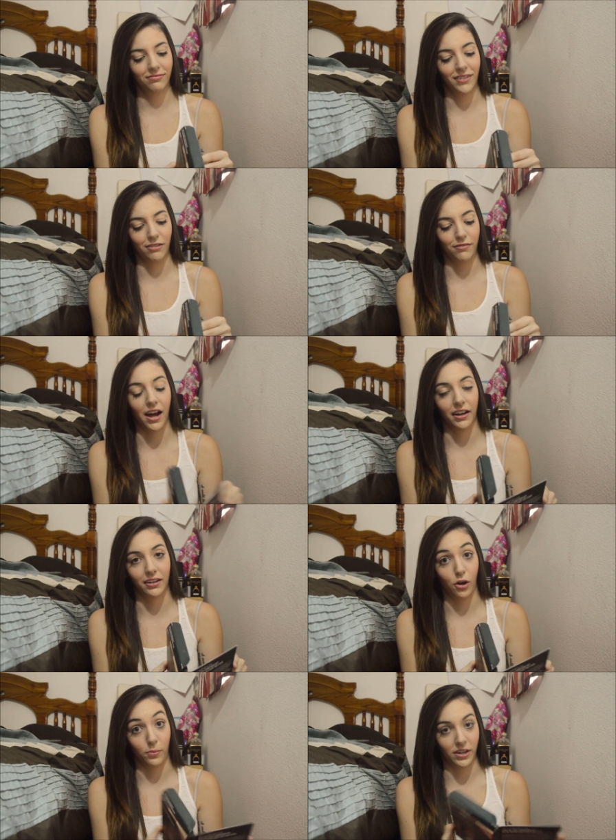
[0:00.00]
if I can
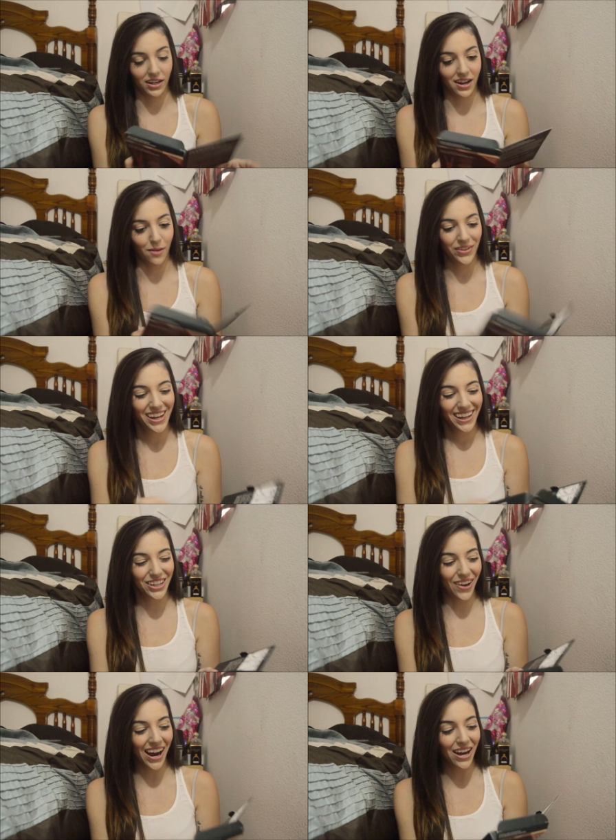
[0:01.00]
open it up
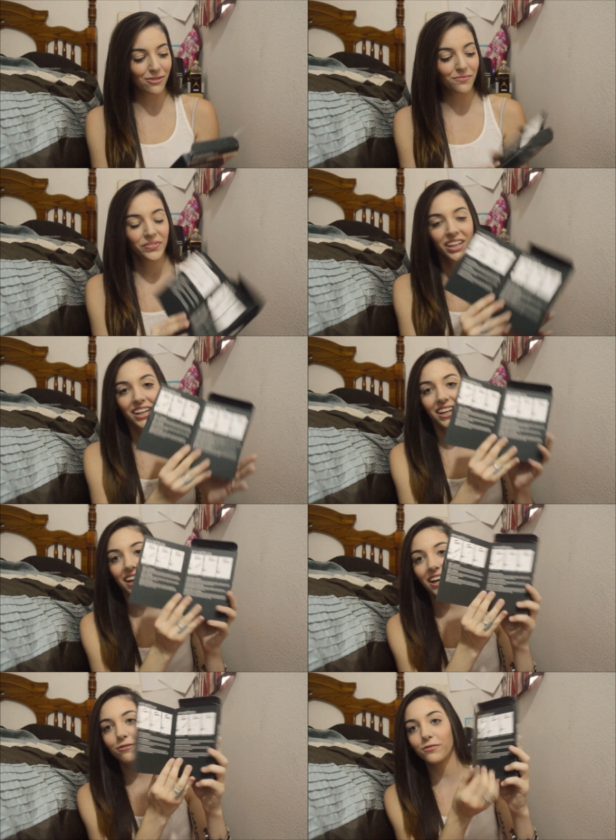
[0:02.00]
you have
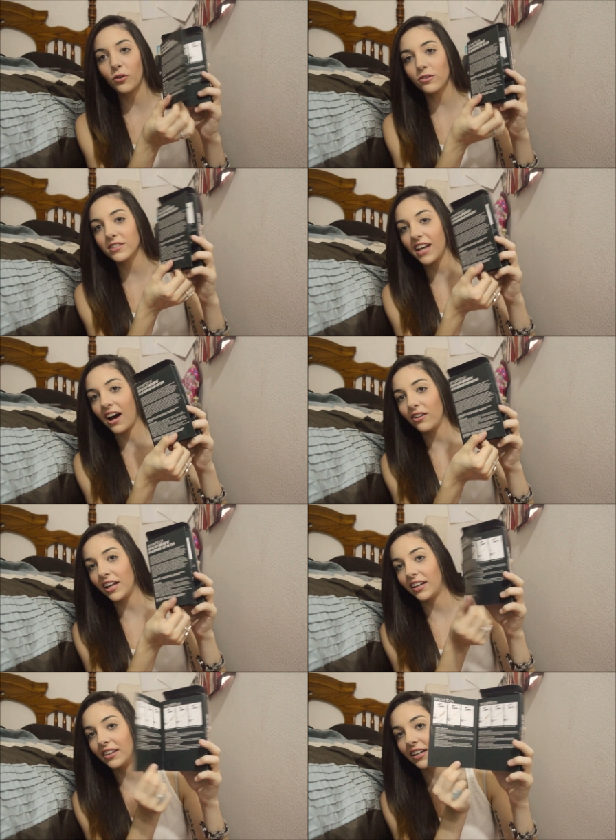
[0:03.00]
it folds out
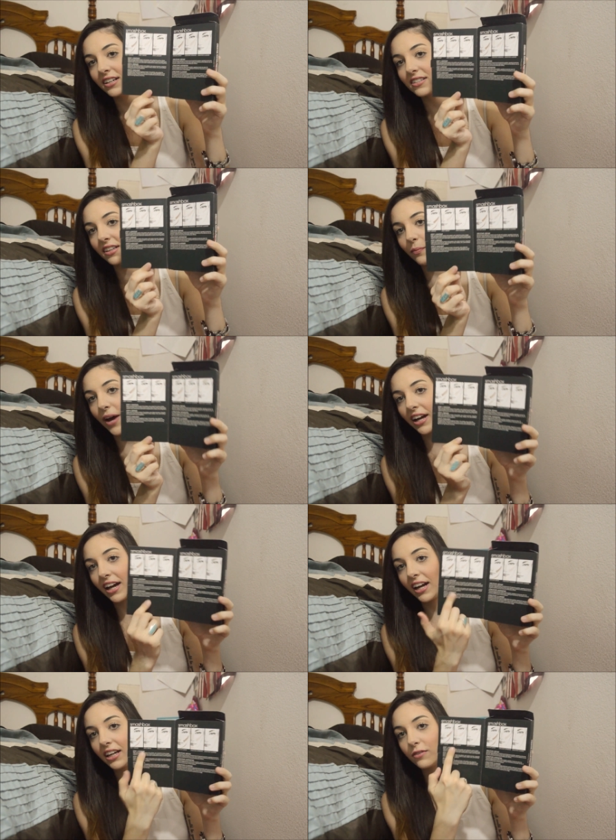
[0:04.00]
like this in the back
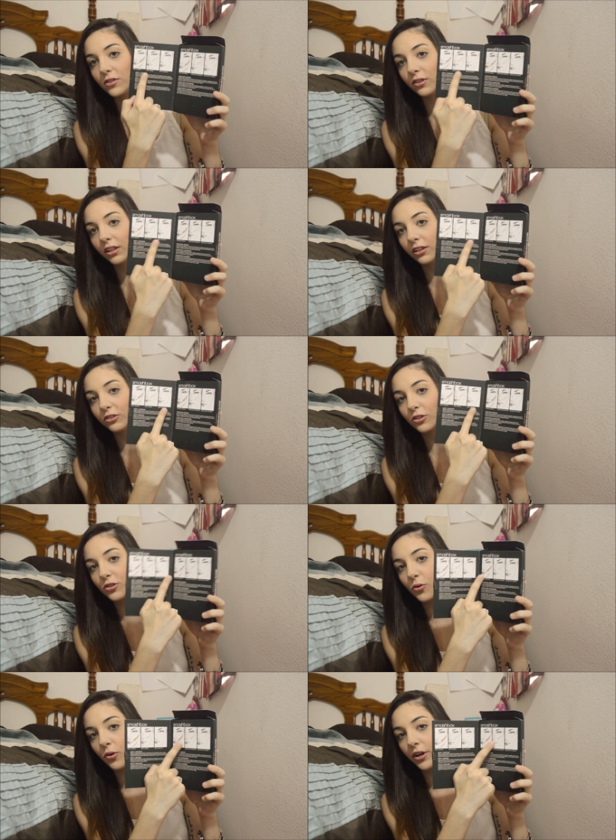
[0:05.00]
and it gives you little
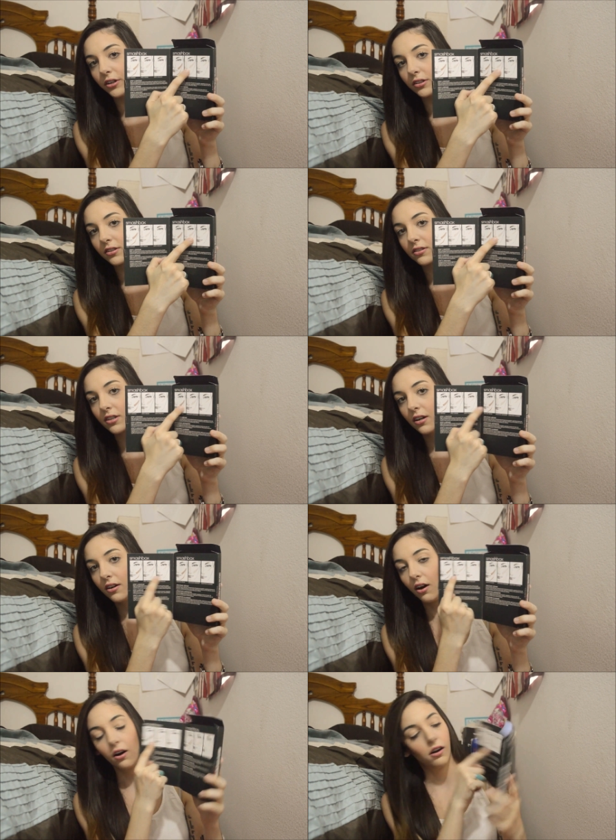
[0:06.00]
tutorials
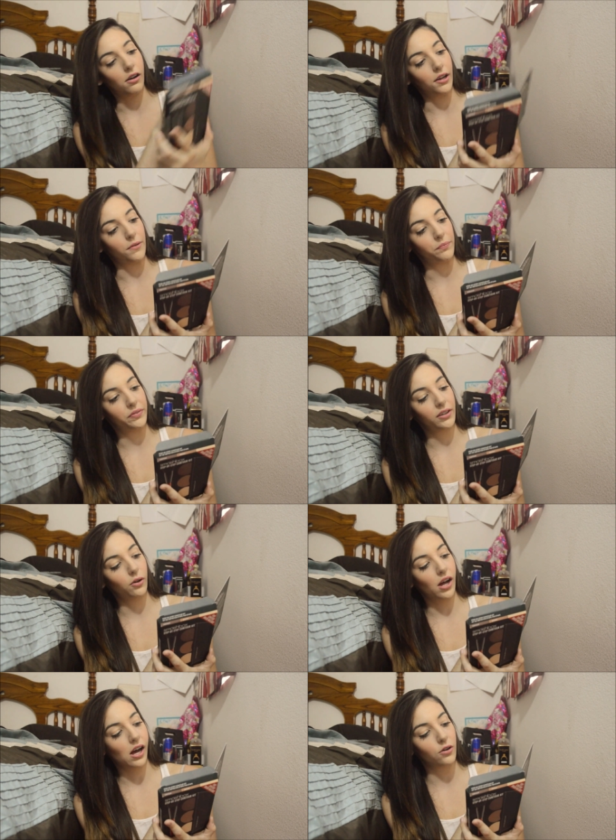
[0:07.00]
on
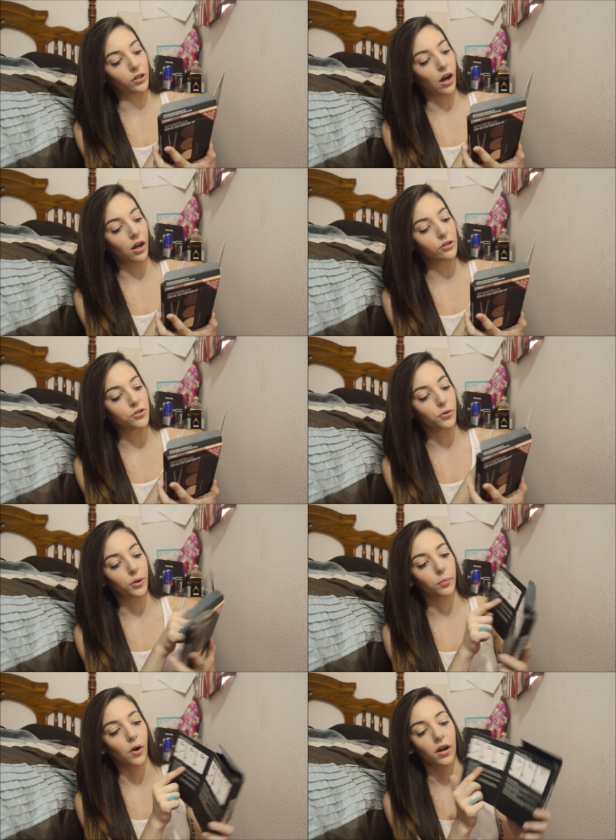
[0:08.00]
how to contour,
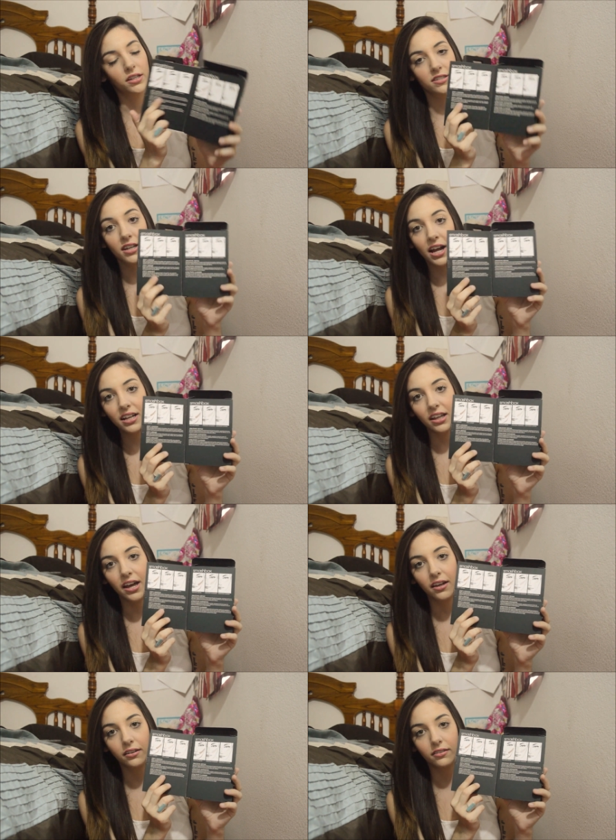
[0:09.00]
bronze, and
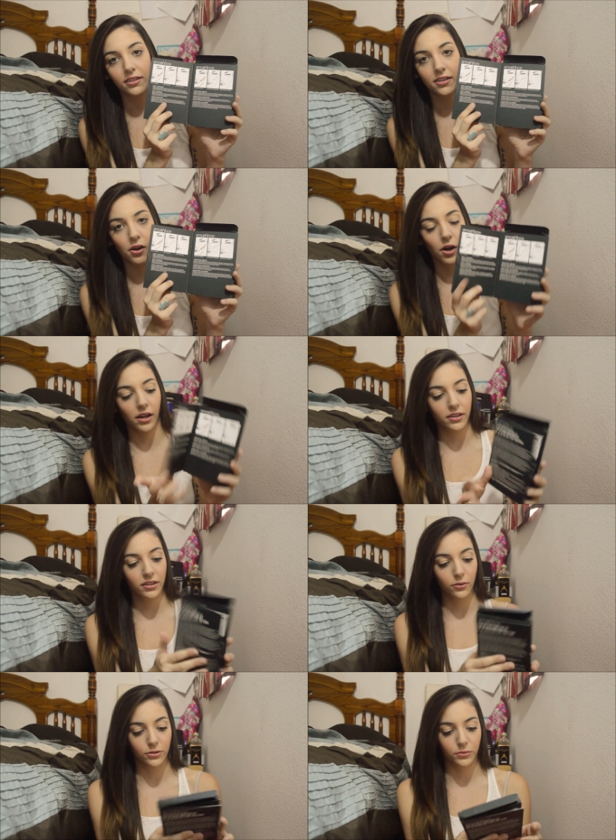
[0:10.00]
highlight. So I thought
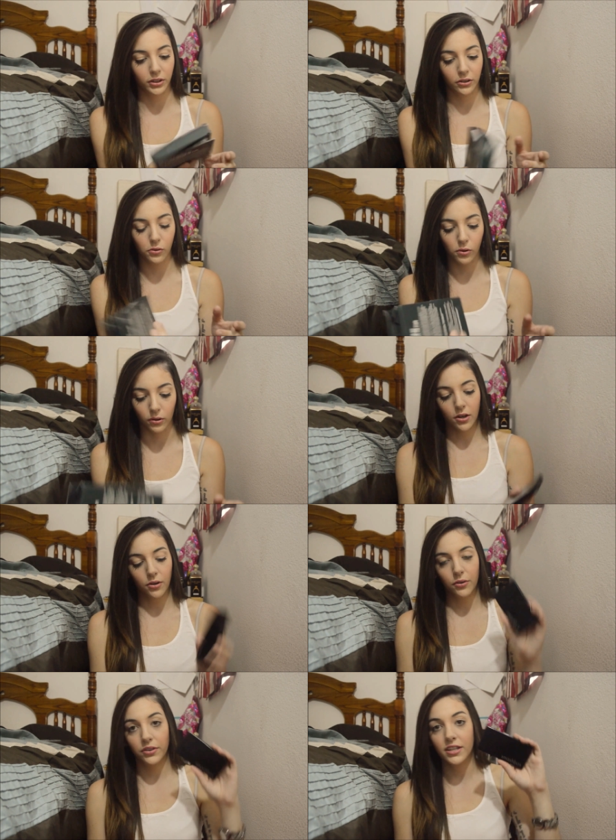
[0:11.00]
that was really cool.
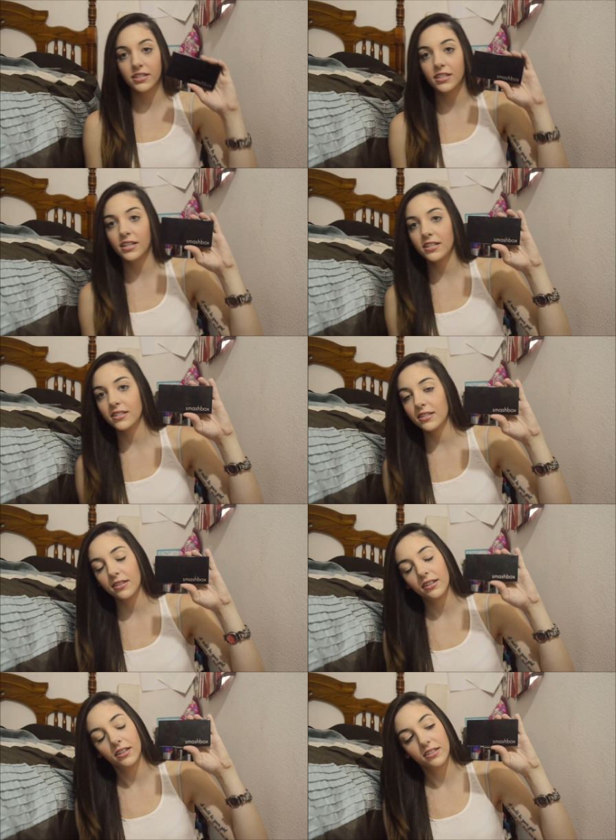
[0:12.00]
So this is,
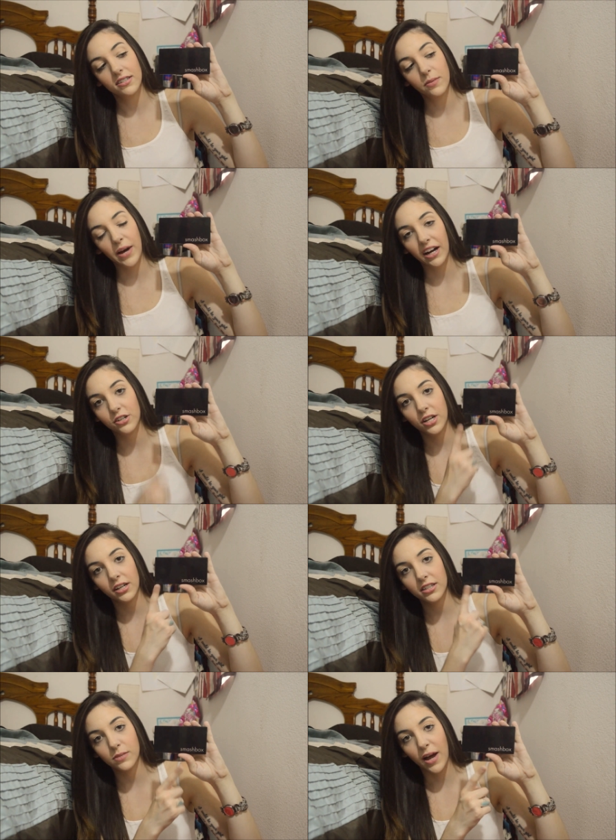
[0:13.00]
this is the packaging.
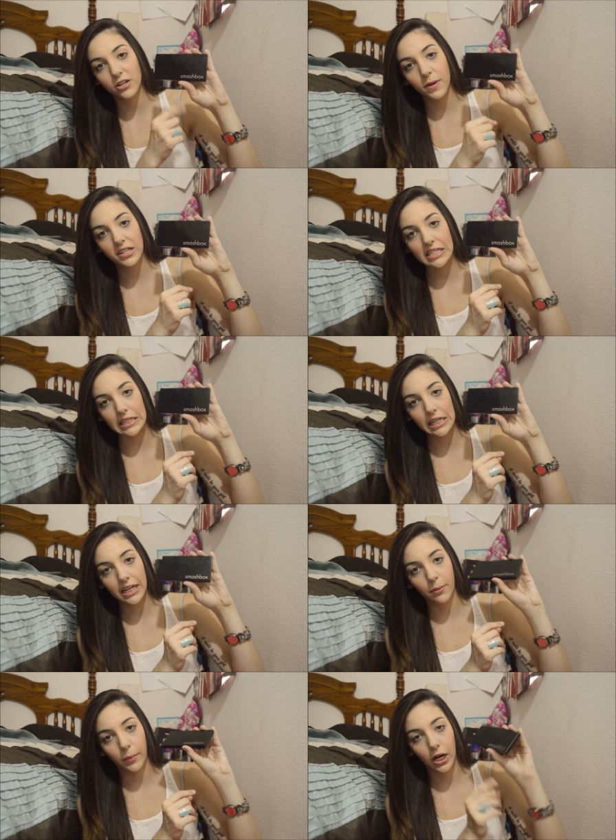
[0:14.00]
Smashbox sleek
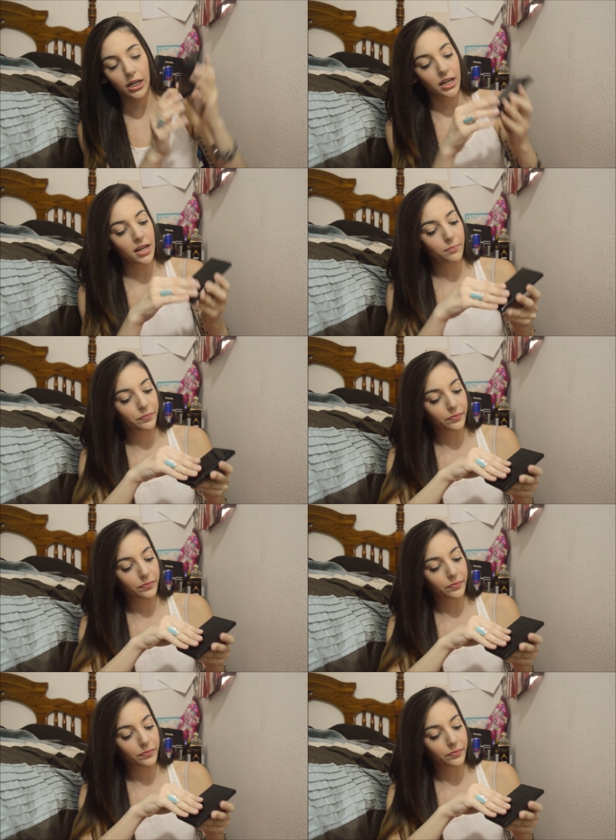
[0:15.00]
and pretty.